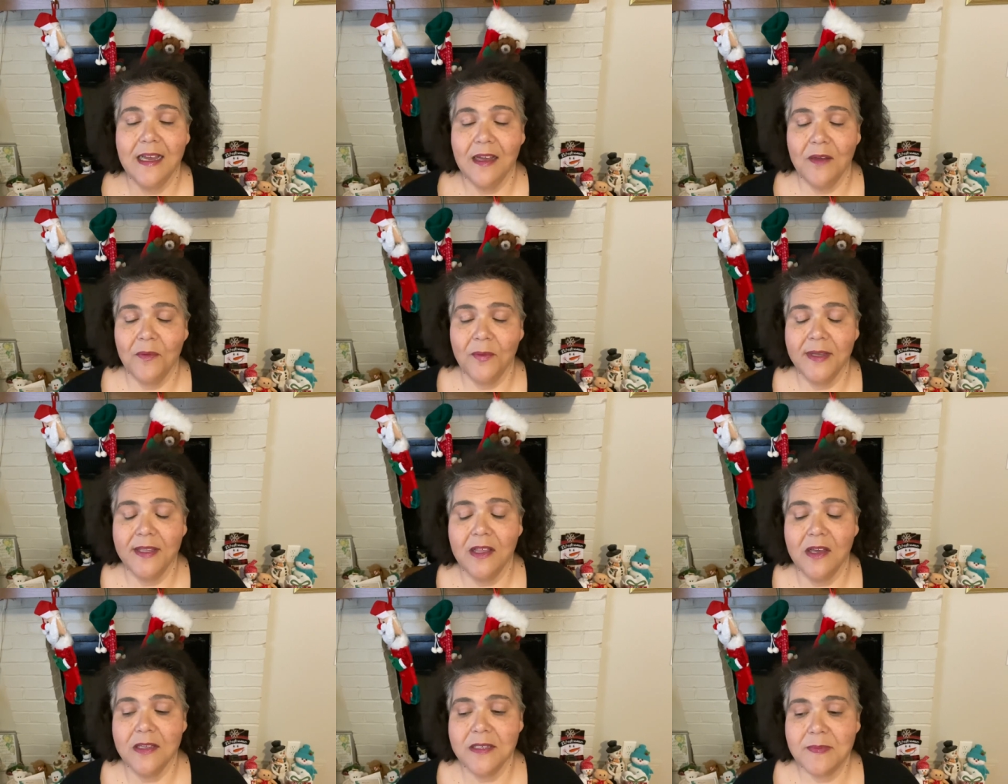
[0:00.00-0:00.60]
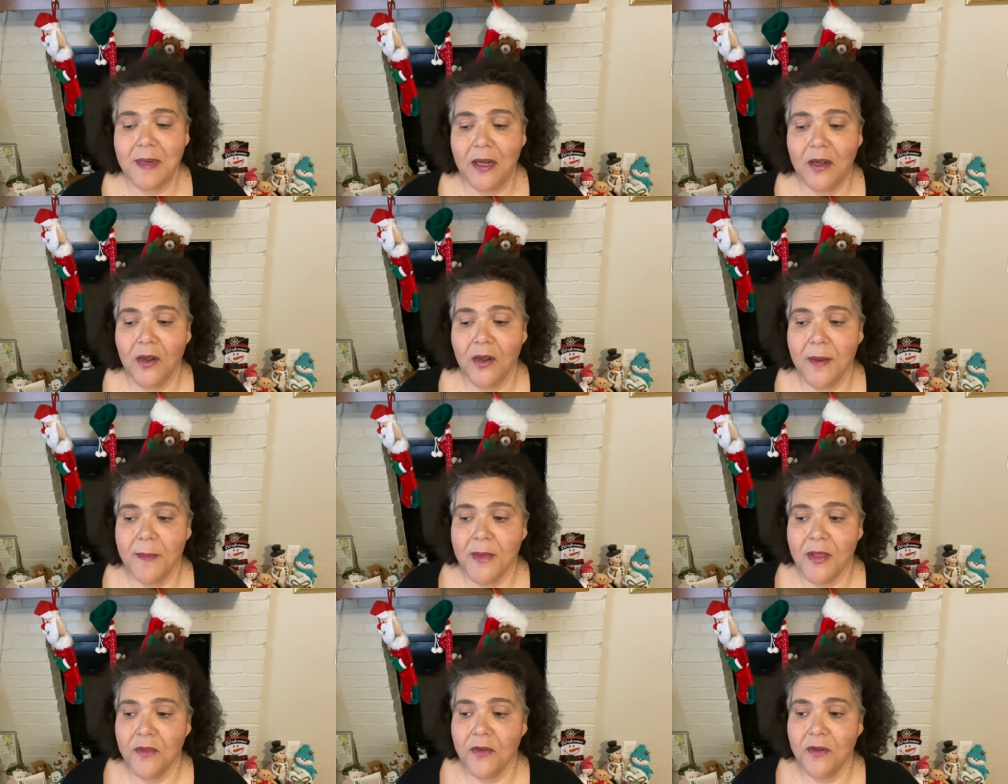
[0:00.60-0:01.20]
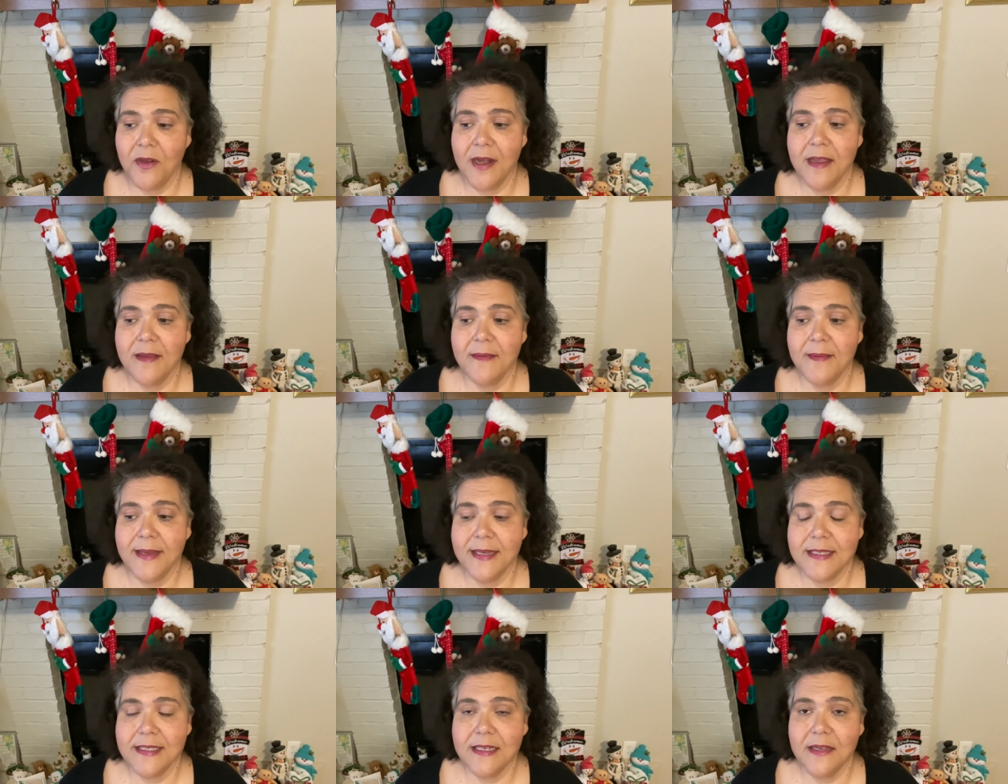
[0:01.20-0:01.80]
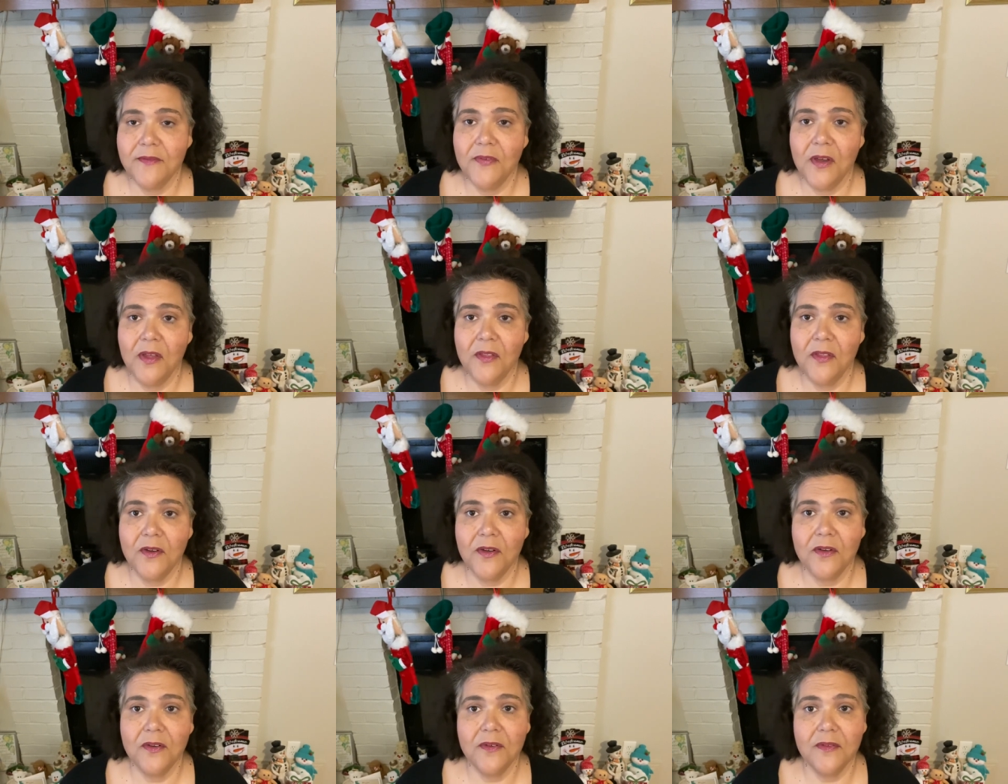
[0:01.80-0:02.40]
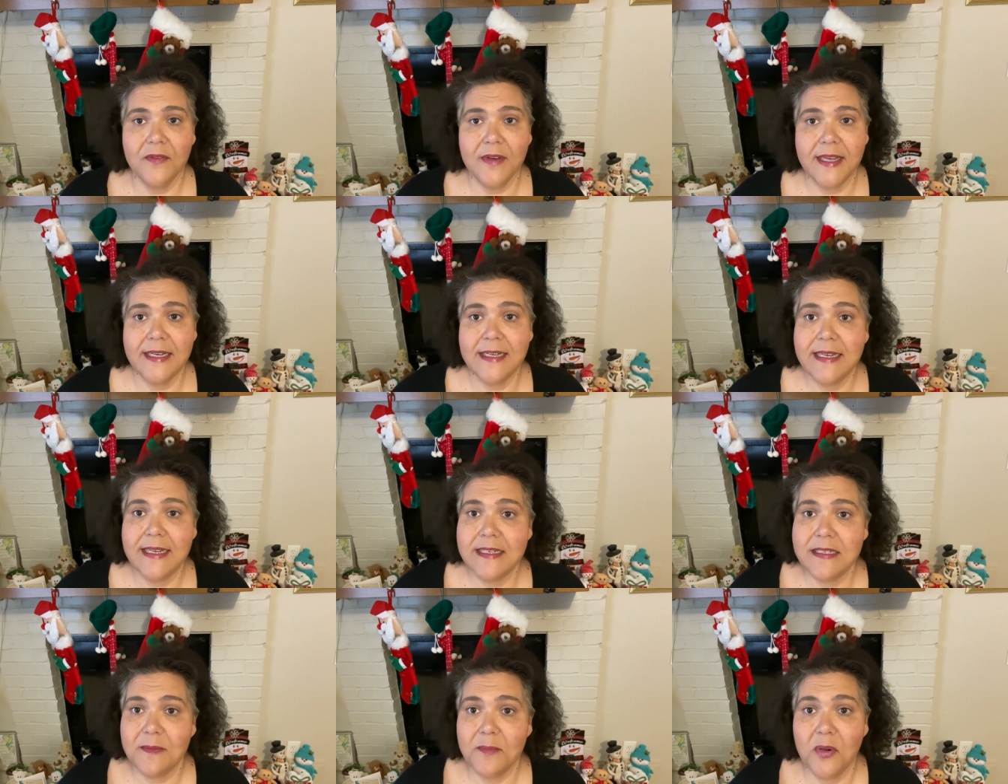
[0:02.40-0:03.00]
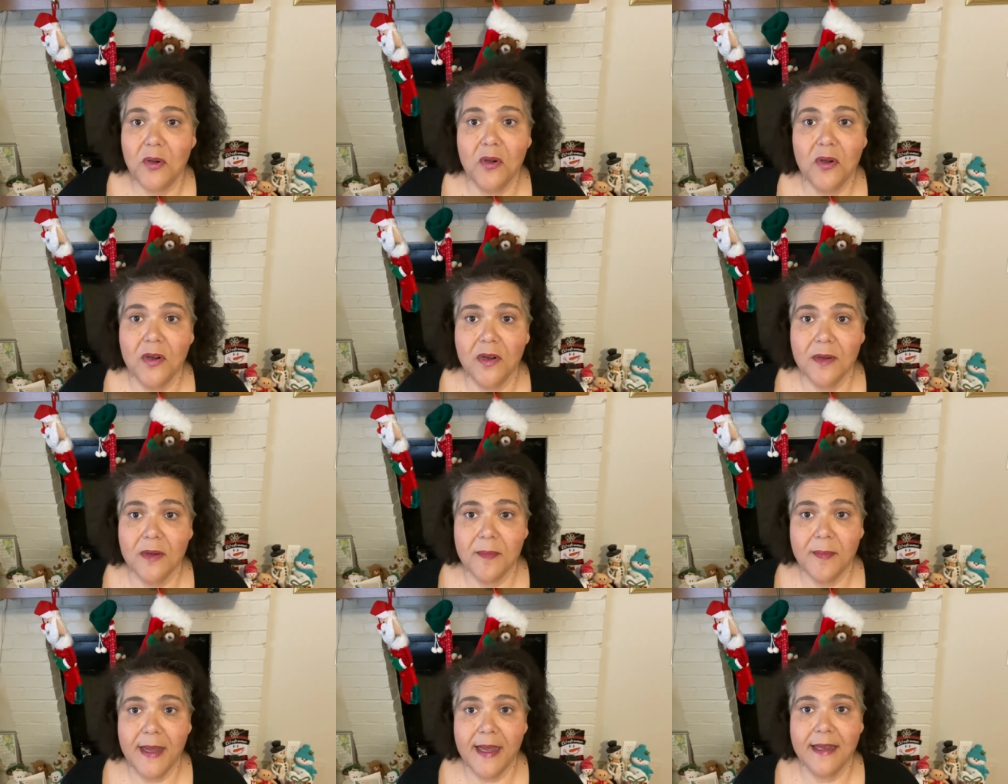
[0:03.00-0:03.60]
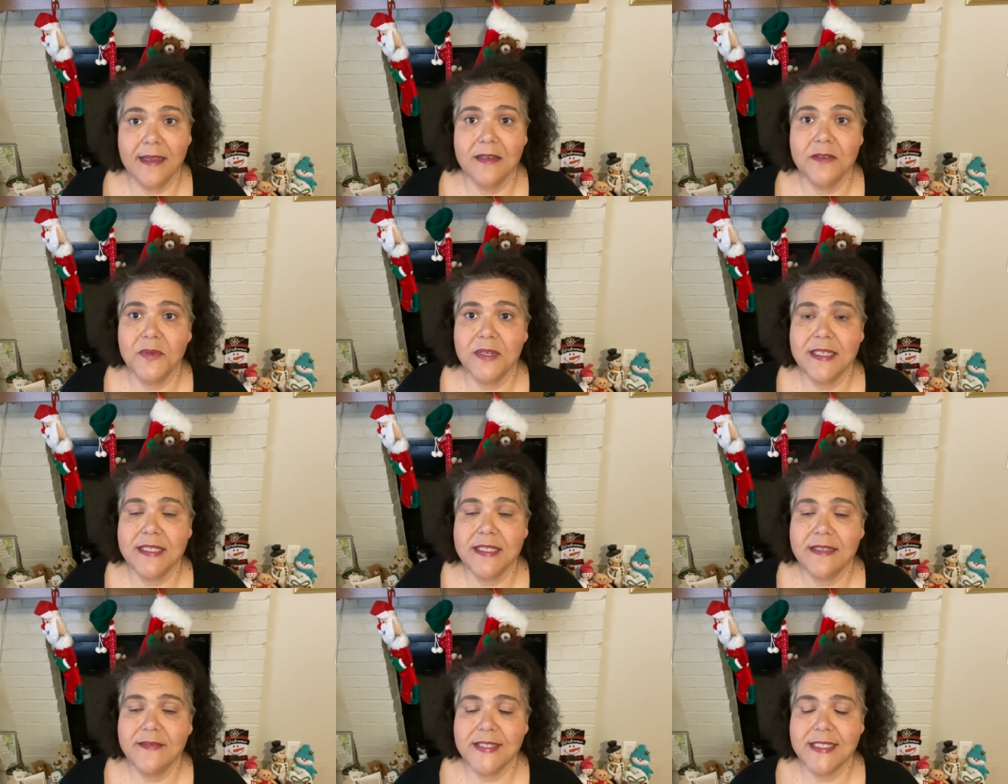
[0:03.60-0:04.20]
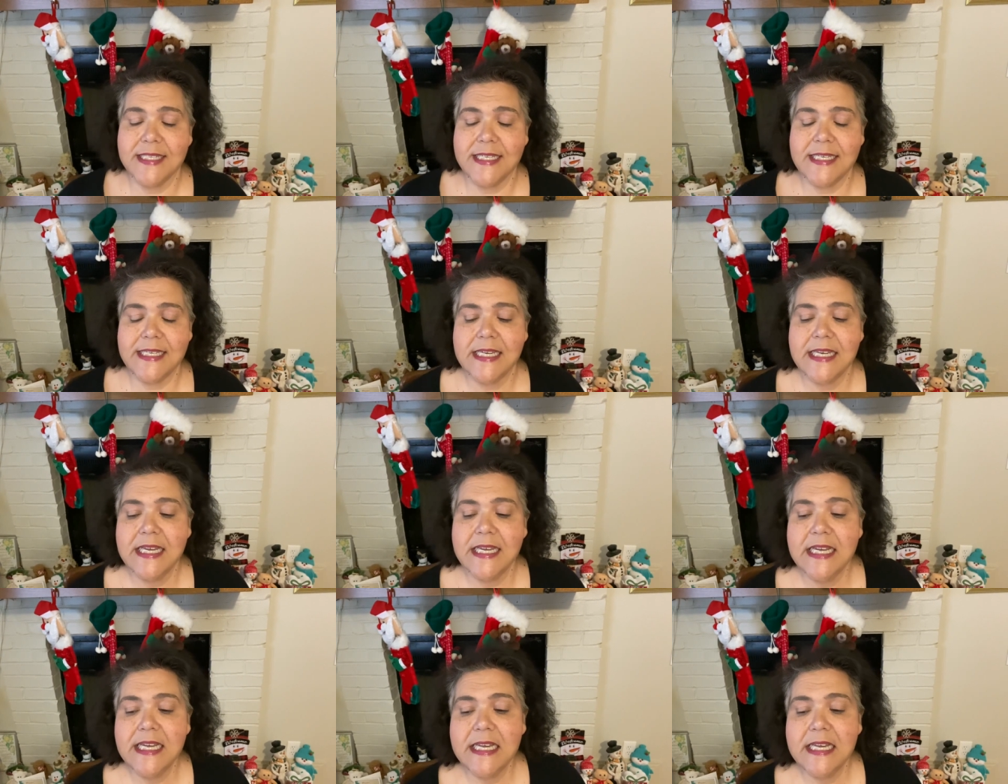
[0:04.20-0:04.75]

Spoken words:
We lost my grandmother and my stepfather 8 days apart back in 2017.